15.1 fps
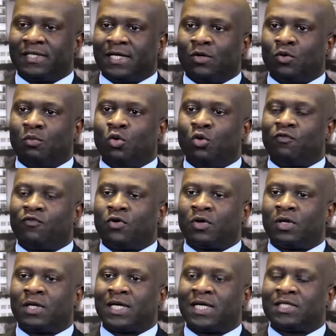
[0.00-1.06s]
now move
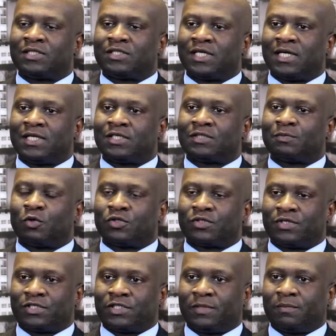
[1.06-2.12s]
on and change
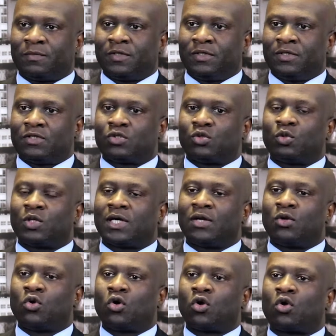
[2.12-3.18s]
sponsorship. So you can
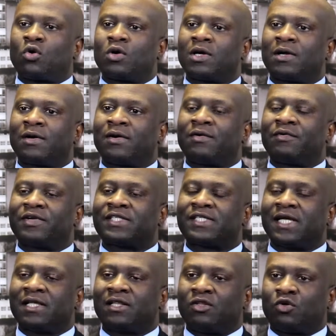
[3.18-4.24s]
no longer
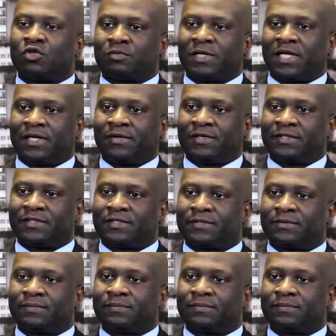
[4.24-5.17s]
retain those migrants.